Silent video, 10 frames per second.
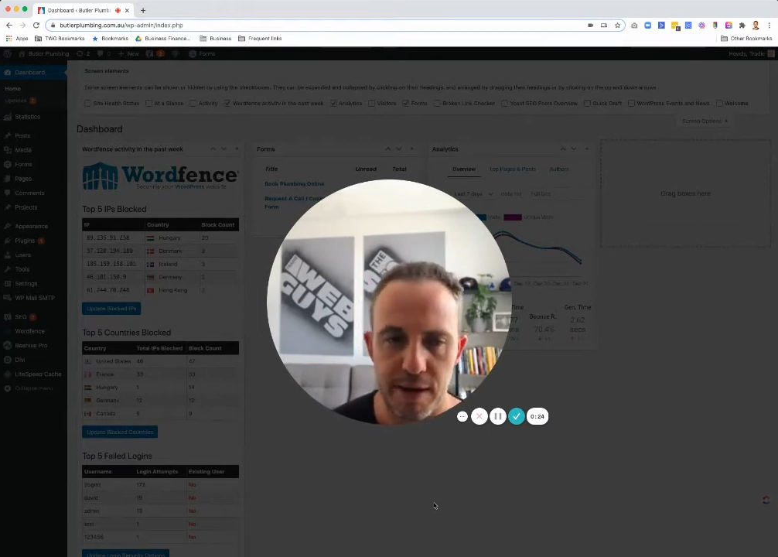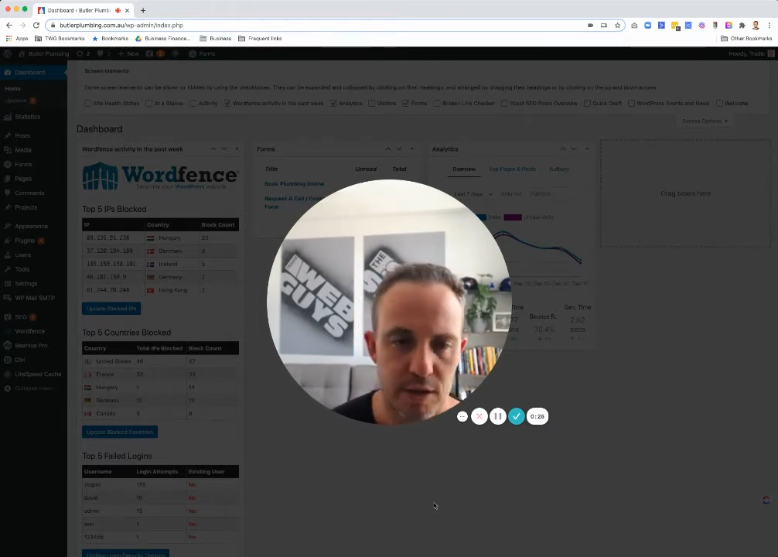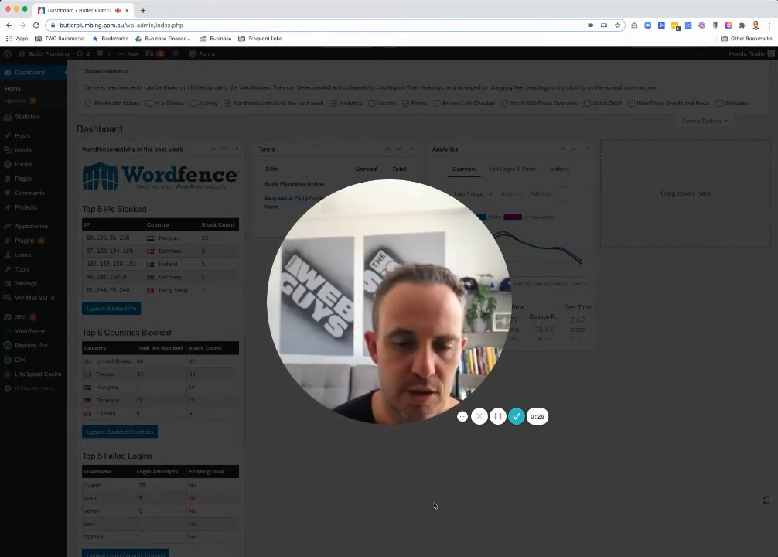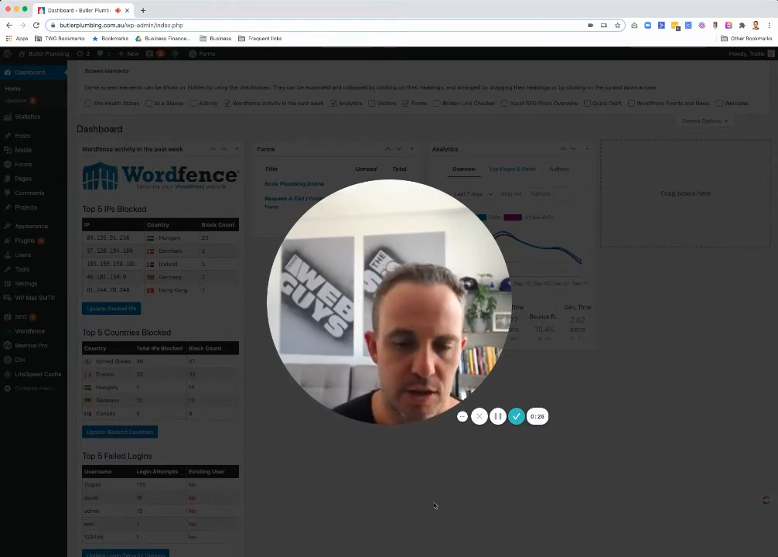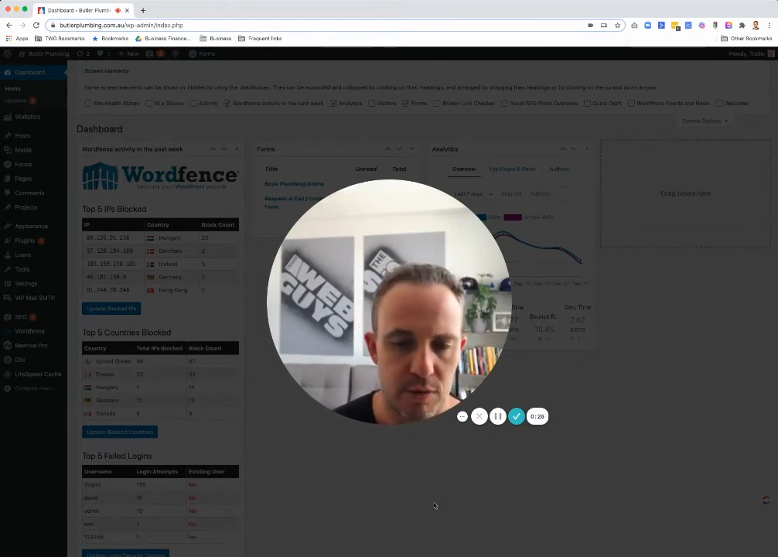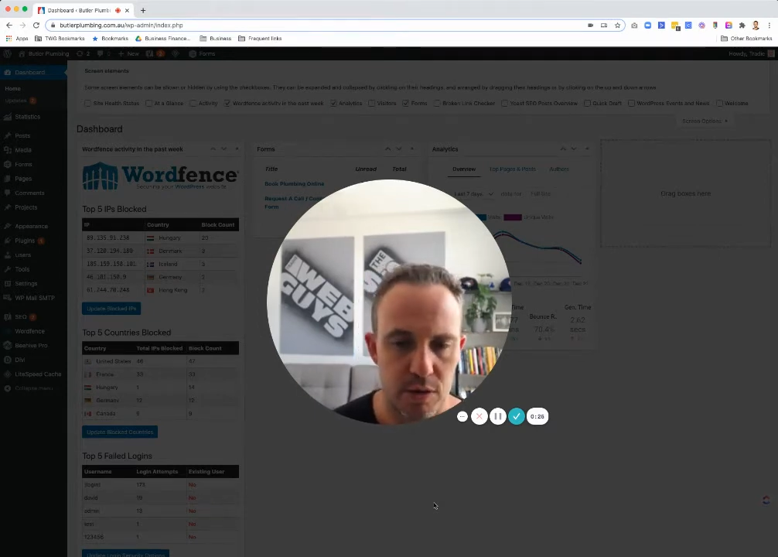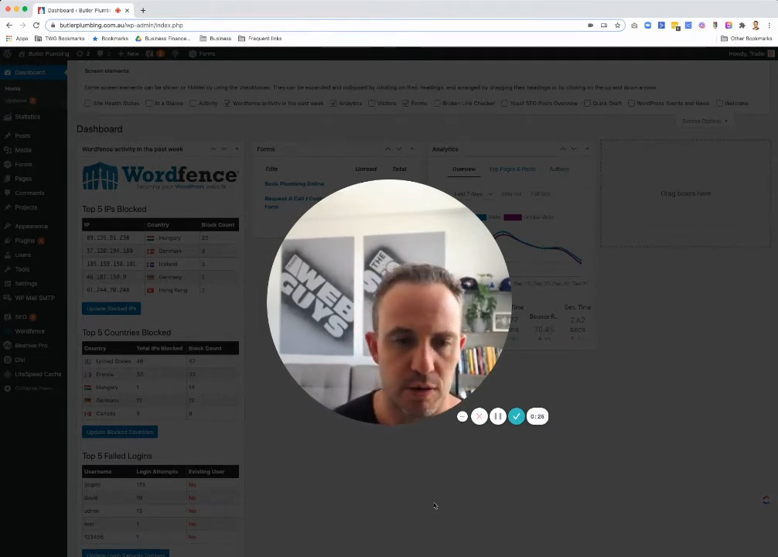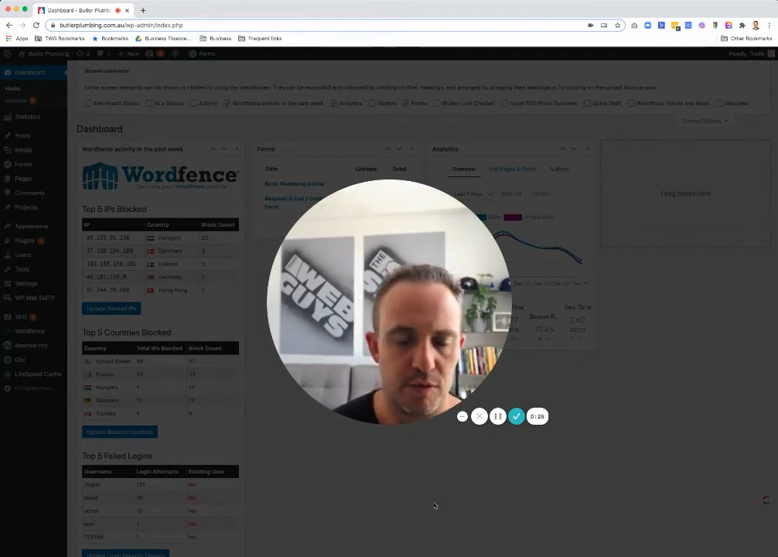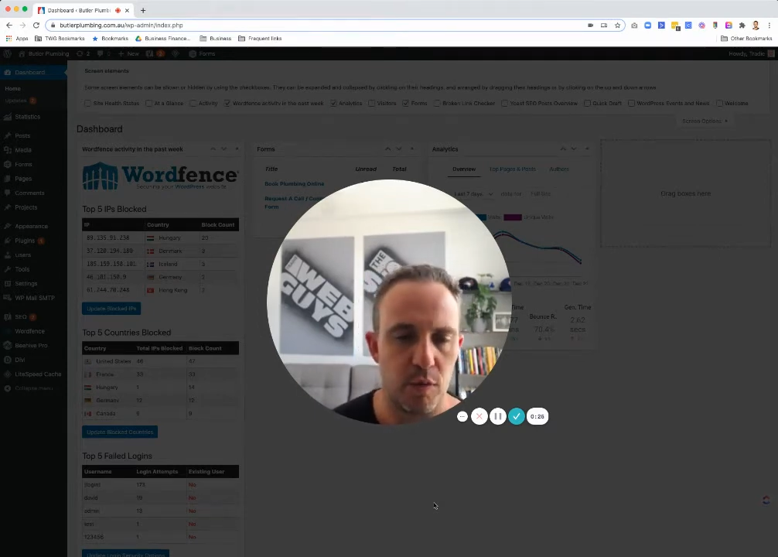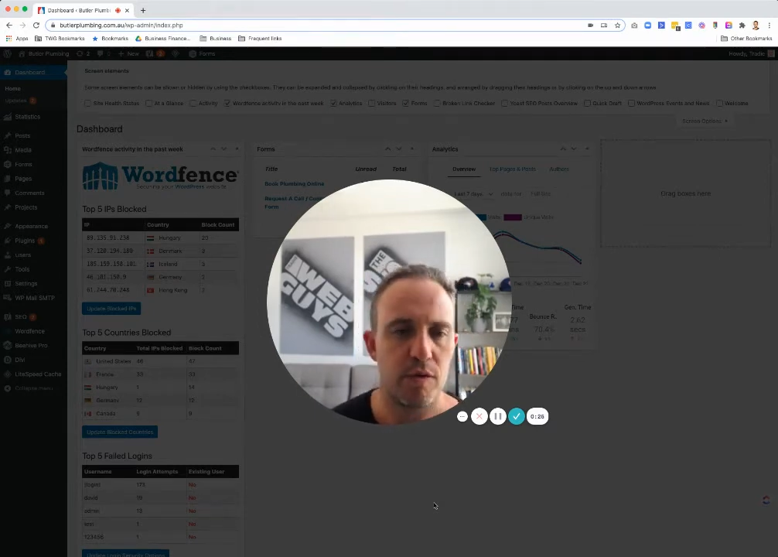so on and
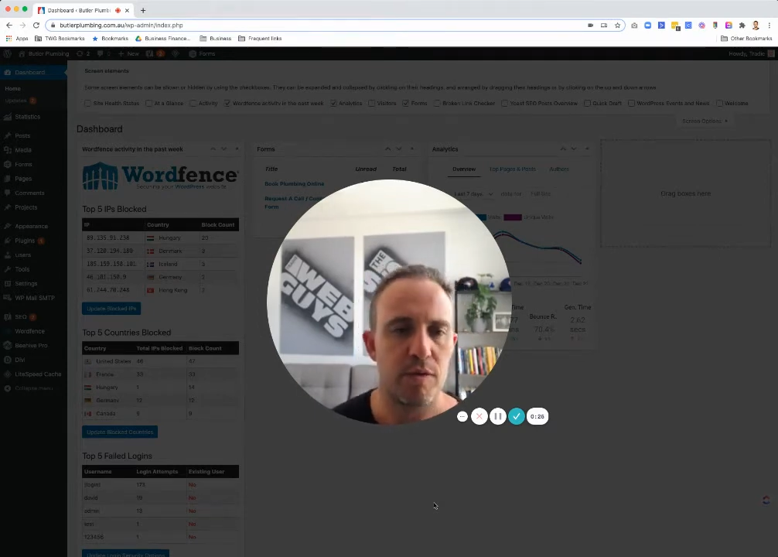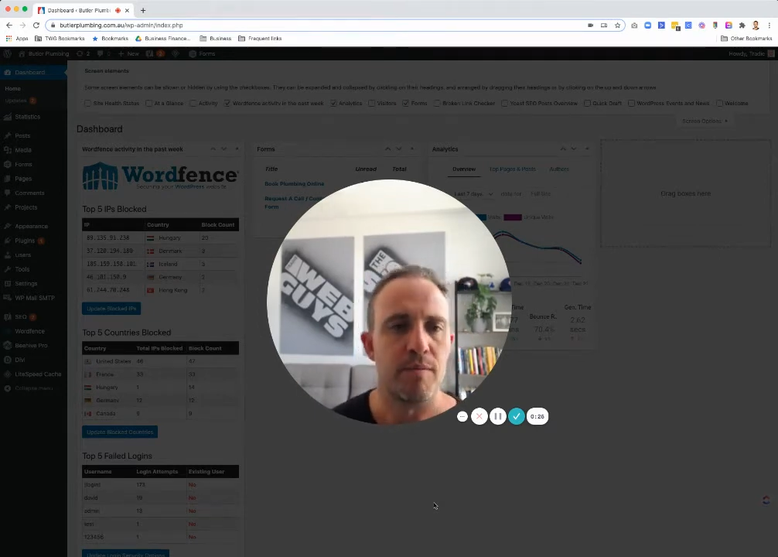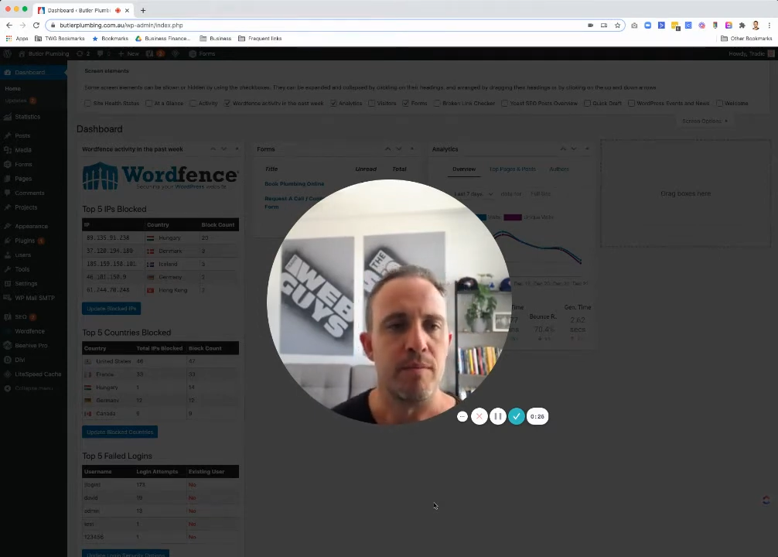so forth.